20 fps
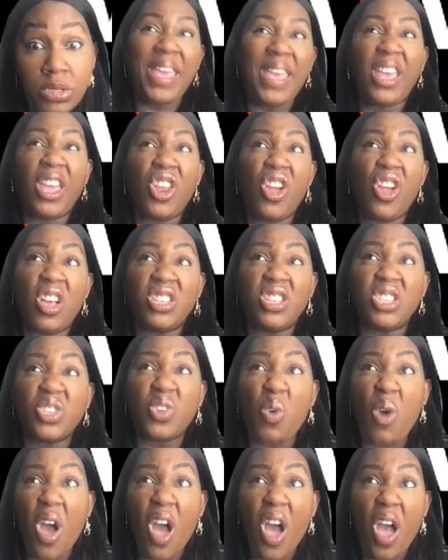making her
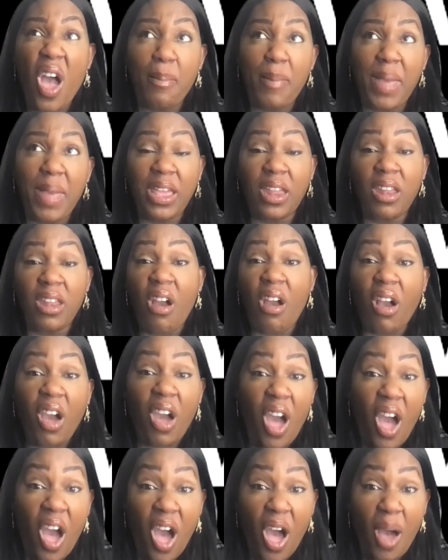squirt, making her
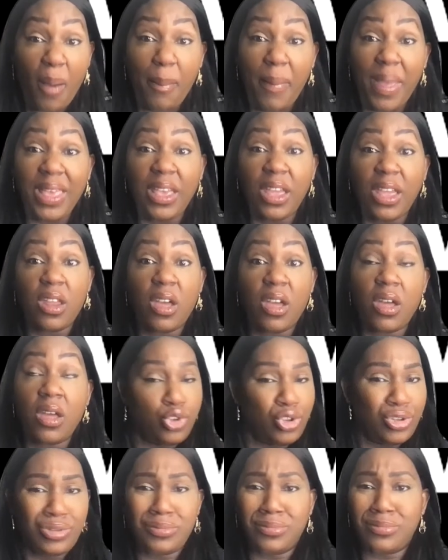come, making her
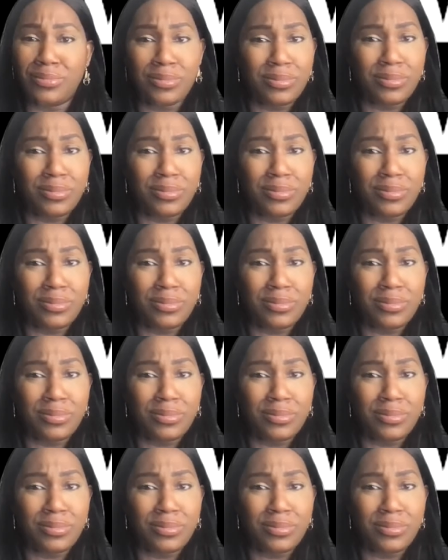just